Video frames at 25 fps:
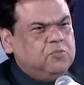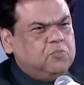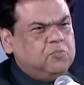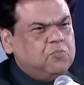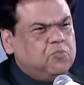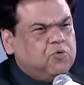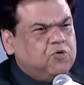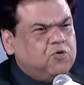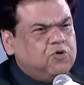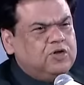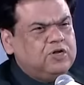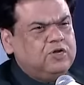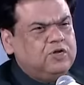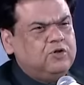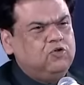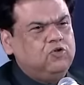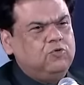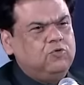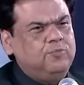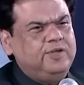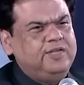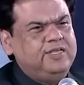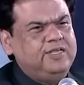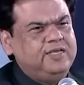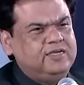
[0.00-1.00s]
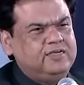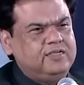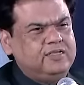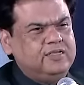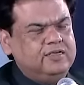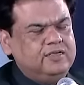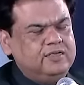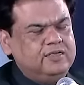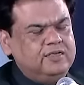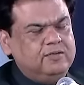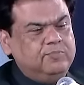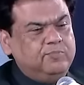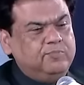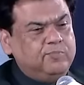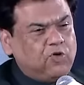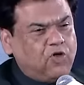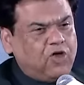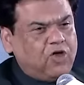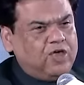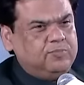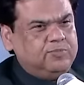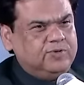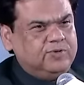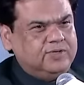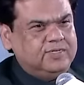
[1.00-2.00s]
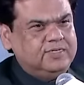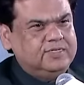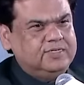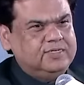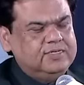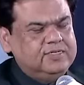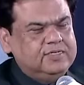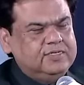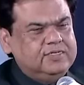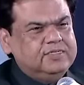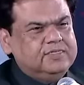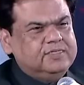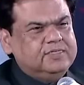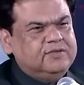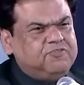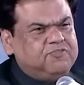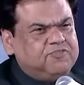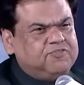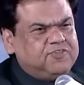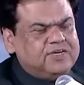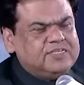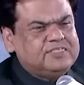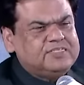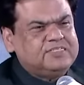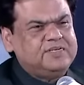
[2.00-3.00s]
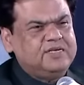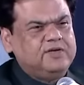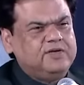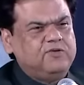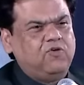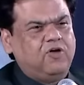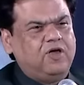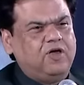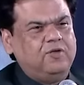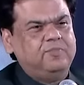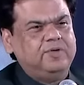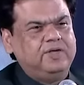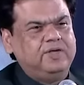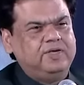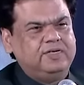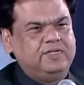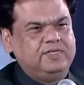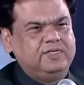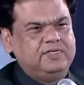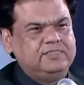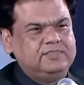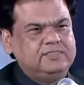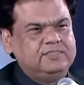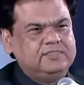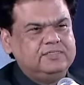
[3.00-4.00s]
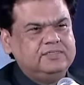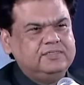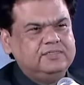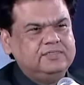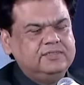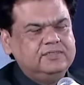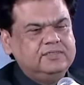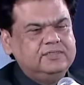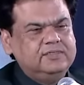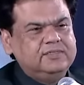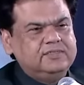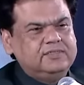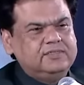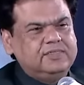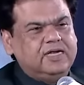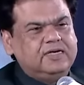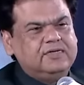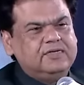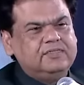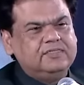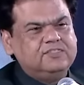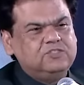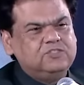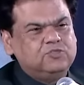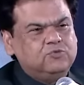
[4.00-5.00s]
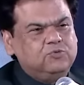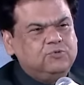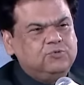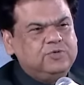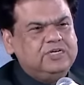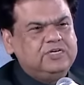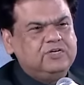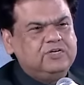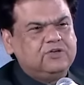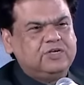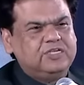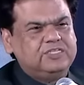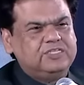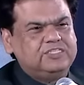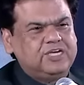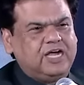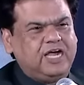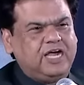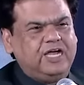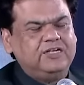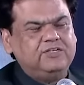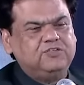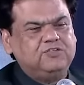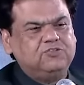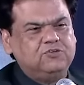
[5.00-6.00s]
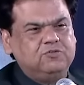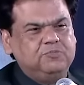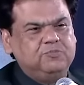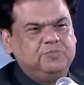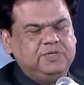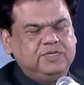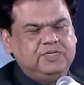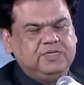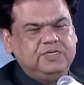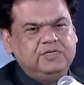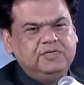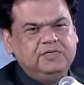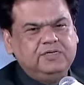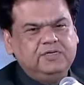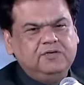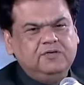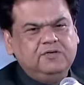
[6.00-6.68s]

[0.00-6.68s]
more globally employable, the first requirement is that the student or a child should be